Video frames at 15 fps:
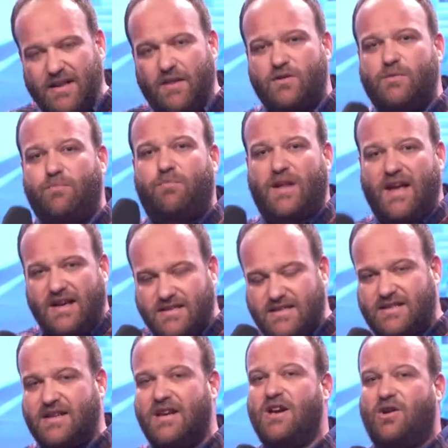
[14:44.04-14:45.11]
that was
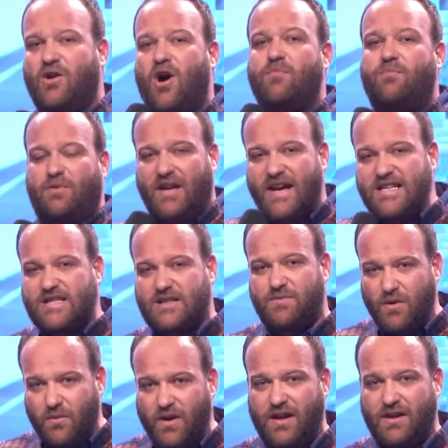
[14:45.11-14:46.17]
blessed. God blessed me
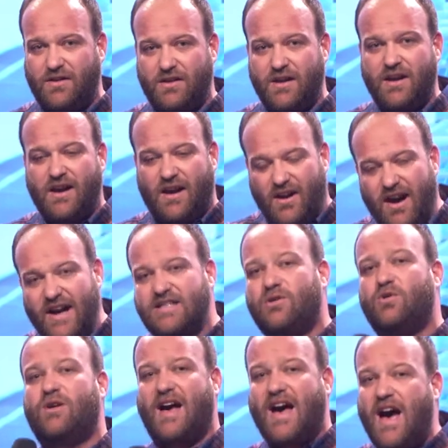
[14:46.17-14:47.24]
with, and I had to
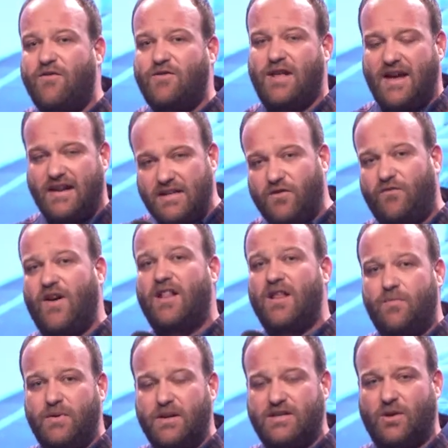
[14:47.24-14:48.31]
look after that and
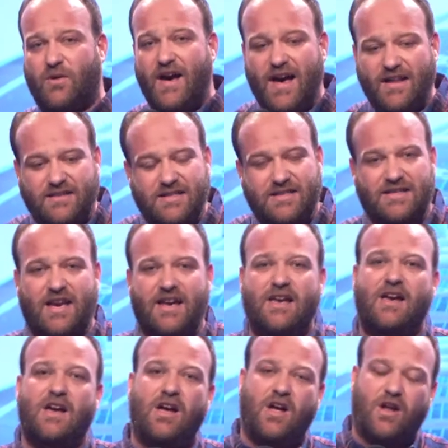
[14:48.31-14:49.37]
develop it. So I had to say
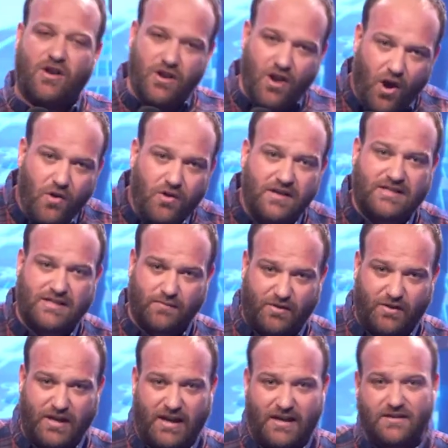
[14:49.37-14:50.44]
no to some
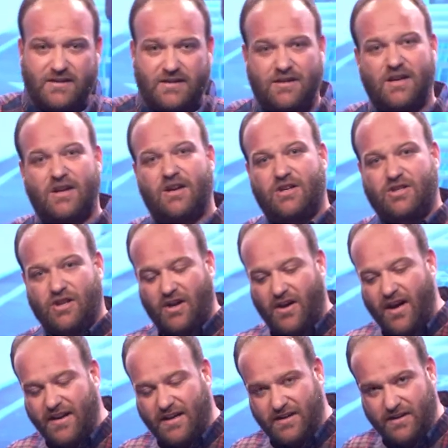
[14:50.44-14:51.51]
things so that
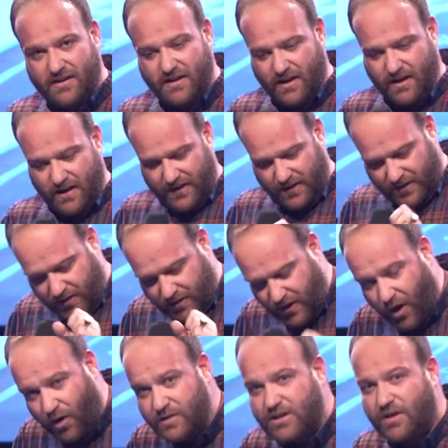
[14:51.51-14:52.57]
I could
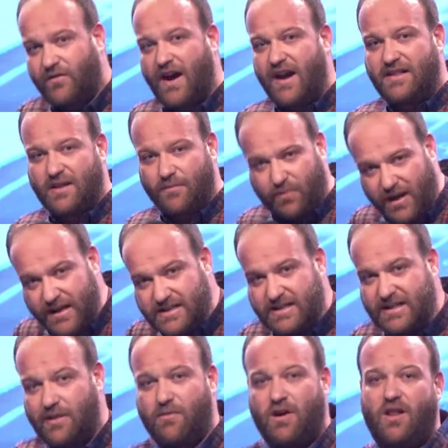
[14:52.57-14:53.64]
cultivate the
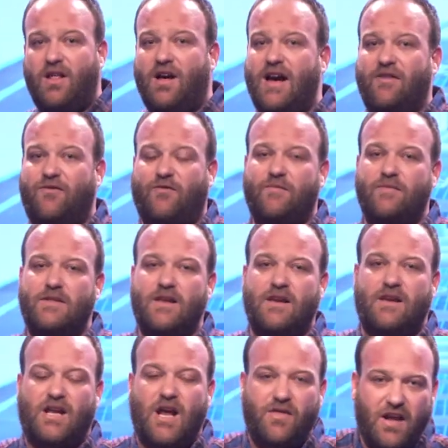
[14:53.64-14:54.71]
blessing in my life.
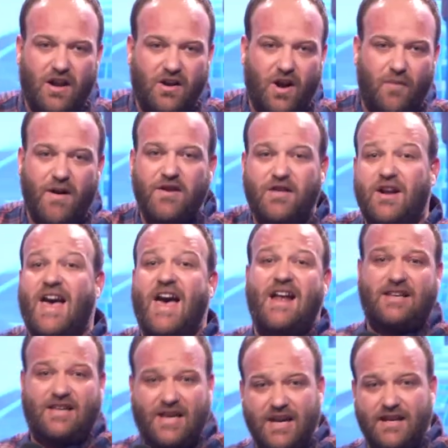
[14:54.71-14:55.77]
You know, then I got married, then I
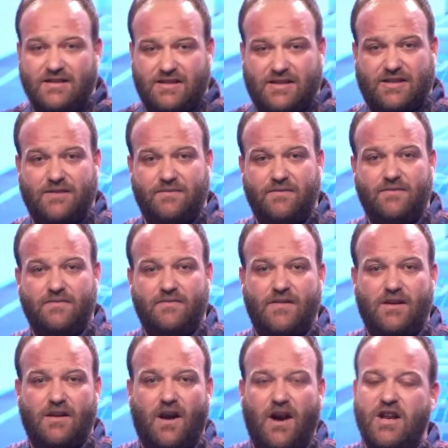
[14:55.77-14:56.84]
had kids.
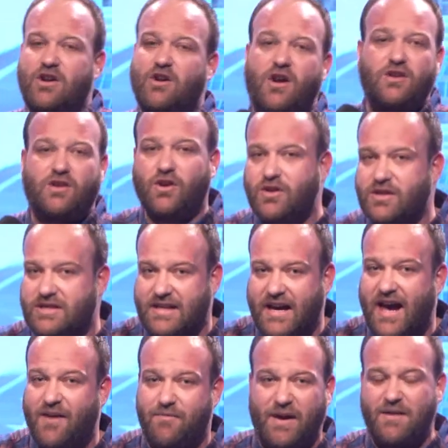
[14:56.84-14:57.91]
I only got used to
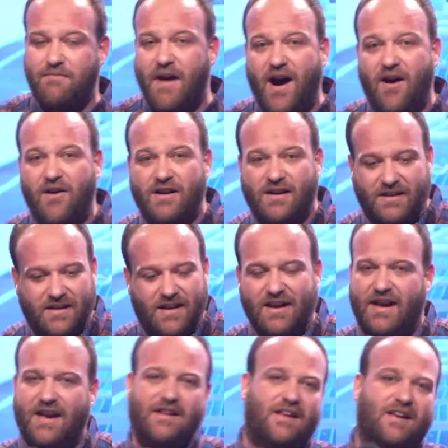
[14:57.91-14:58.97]
ha- being married and,
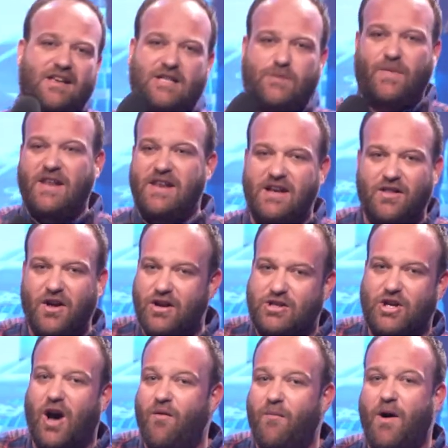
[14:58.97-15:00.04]
and spending a lot of
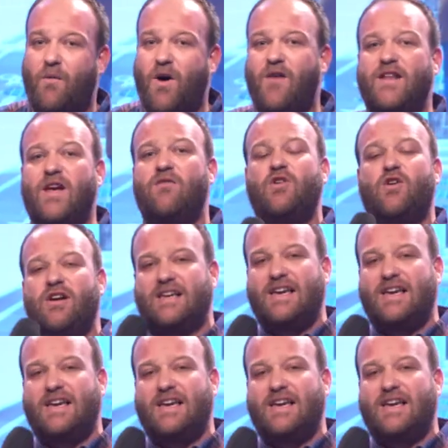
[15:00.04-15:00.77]
time with my wife, never got